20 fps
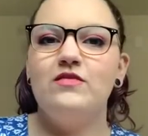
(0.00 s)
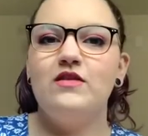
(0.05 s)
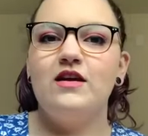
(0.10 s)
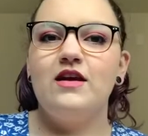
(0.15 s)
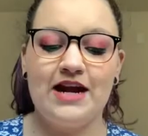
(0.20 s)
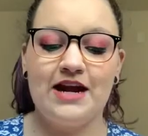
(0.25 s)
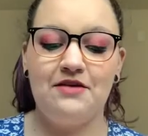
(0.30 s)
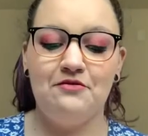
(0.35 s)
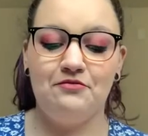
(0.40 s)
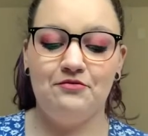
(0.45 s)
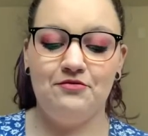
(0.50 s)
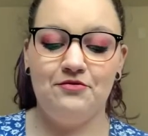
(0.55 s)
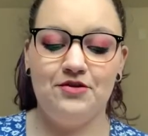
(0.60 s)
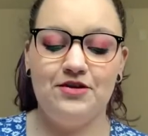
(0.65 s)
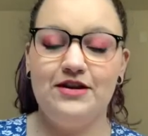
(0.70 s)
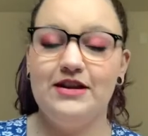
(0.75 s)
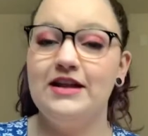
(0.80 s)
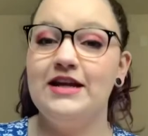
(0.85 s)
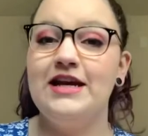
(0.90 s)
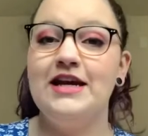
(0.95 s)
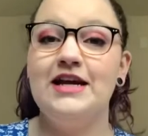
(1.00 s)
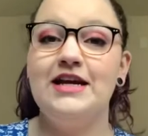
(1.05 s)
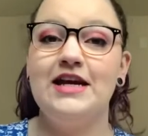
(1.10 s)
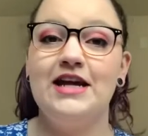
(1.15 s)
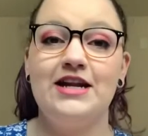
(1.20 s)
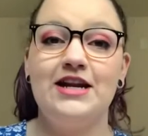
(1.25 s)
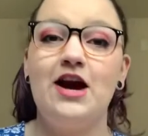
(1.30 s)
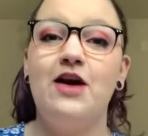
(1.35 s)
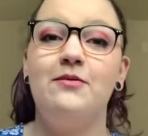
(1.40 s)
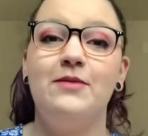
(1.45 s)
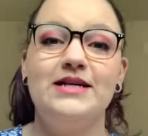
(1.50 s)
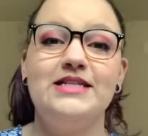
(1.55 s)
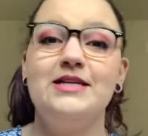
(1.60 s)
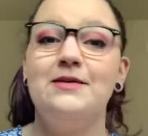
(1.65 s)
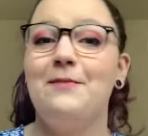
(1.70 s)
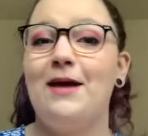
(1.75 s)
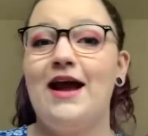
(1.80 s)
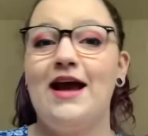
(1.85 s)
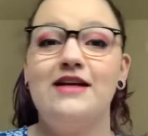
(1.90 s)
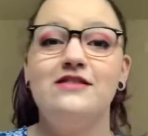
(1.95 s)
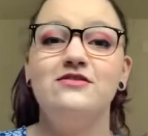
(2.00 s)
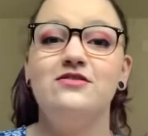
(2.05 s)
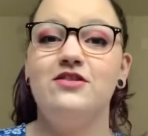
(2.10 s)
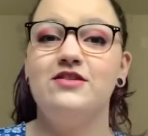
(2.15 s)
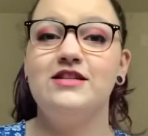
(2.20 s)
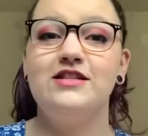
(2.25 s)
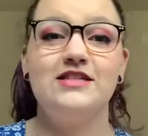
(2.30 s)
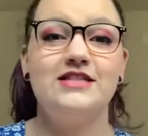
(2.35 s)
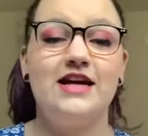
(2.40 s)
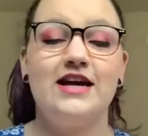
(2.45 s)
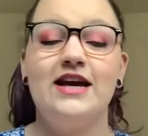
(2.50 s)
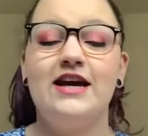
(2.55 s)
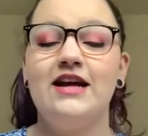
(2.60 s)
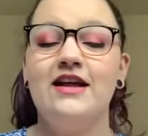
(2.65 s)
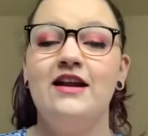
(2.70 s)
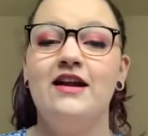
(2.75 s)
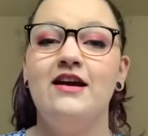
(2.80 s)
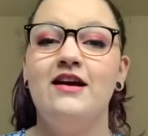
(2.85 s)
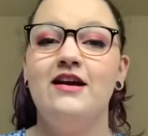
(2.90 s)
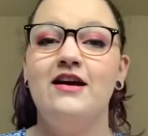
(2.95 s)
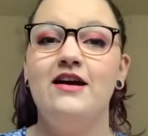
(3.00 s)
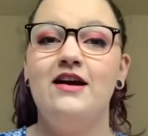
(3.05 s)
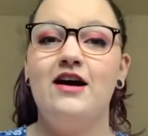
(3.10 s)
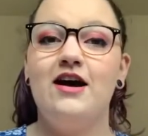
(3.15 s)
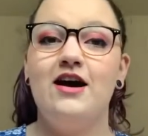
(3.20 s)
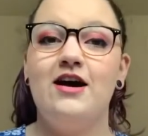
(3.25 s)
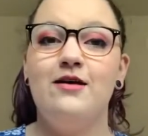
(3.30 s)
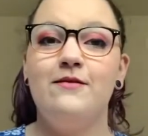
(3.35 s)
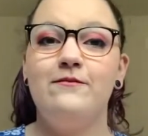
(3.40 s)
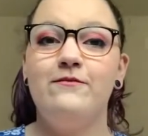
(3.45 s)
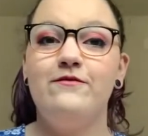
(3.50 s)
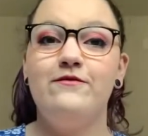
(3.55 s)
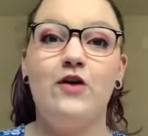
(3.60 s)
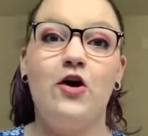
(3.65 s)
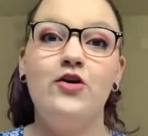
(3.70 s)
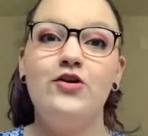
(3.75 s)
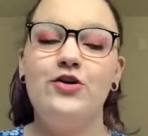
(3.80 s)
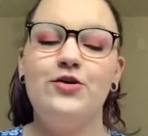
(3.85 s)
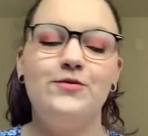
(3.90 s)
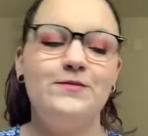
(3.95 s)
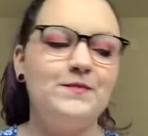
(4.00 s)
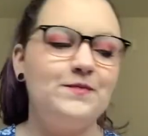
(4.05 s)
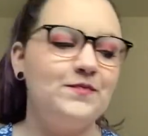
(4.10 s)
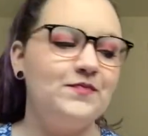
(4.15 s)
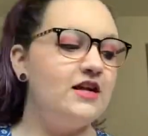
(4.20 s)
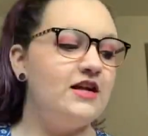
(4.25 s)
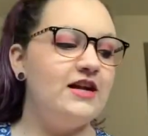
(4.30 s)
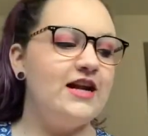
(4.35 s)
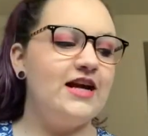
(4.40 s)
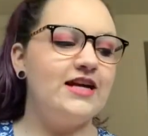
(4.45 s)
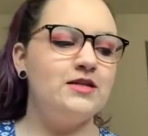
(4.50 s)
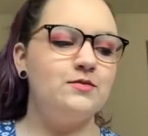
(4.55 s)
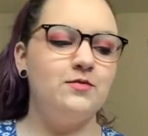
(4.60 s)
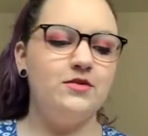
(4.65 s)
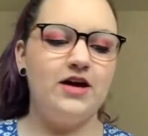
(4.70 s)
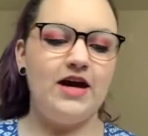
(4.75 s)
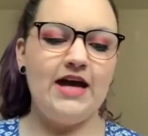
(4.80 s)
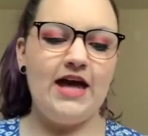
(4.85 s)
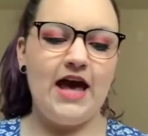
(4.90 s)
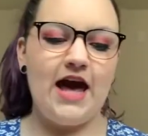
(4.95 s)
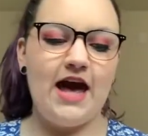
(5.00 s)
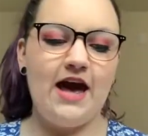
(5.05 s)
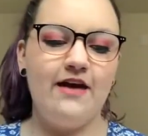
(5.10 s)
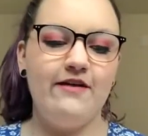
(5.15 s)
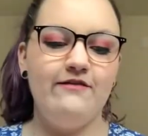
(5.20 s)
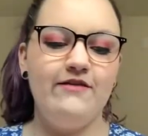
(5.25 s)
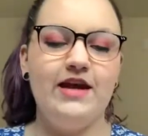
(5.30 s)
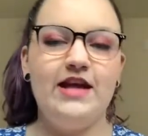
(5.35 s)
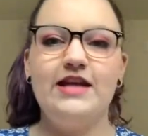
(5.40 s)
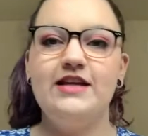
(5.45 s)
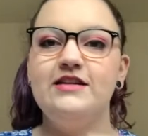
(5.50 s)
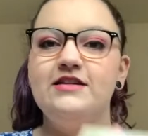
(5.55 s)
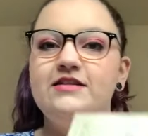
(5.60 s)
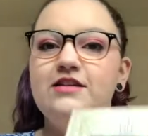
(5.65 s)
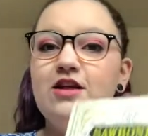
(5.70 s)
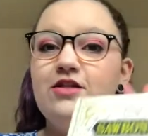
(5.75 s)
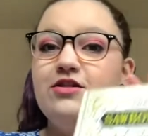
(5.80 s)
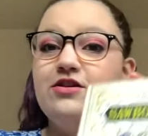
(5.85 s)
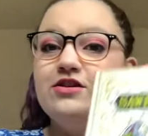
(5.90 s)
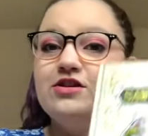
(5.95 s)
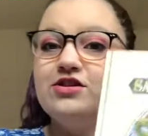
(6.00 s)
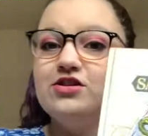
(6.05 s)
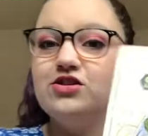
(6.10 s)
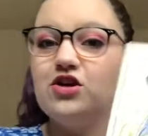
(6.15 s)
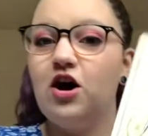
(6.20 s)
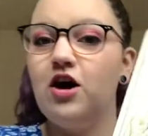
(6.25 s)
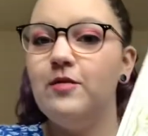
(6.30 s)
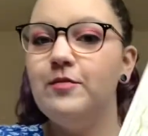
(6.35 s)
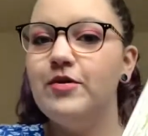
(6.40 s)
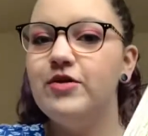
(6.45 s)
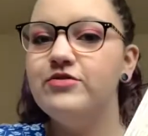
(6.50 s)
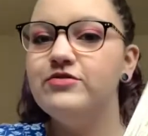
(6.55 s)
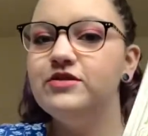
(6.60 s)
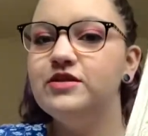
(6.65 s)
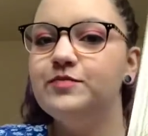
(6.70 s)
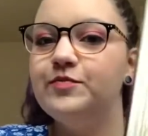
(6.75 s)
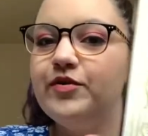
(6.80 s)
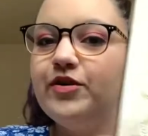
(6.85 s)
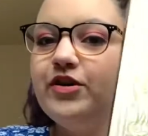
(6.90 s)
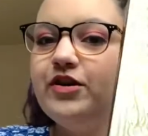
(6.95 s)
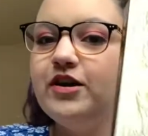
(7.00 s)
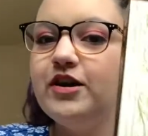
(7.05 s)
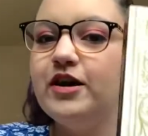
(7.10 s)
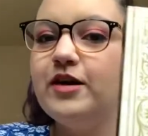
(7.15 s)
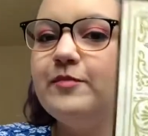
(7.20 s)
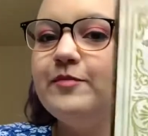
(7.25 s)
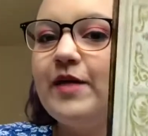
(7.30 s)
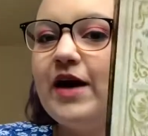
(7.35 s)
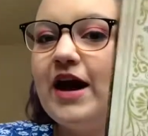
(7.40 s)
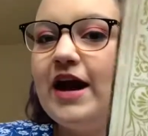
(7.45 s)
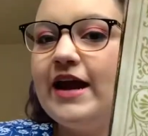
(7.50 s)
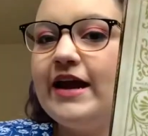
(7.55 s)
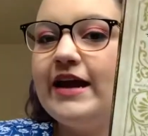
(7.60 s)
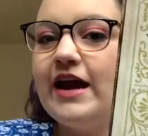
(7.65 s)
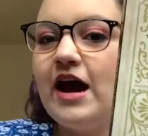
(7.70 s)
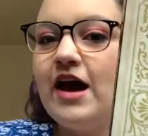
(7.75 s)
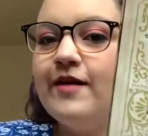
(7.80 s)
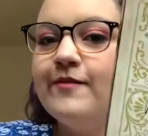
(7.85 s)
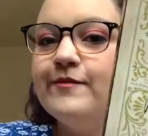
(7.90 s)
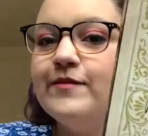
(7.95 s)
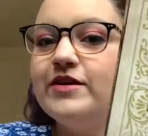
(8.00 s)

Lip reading: I really cannot wait to get my hands on the second volume. The next book I have is the Sawbones book by